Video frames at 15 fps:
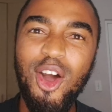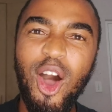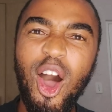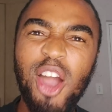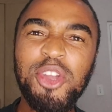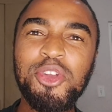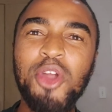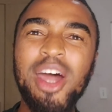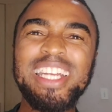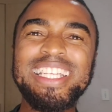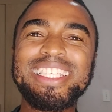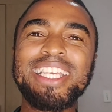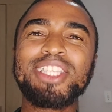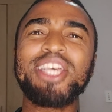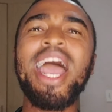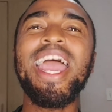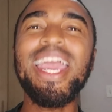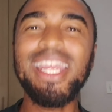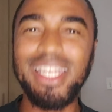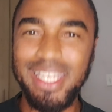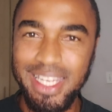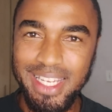Are you not
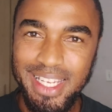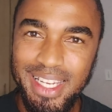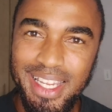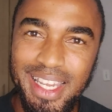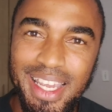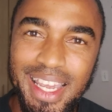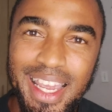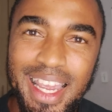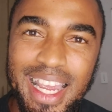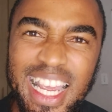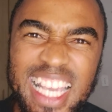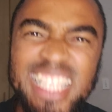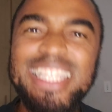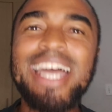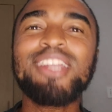entertained? Is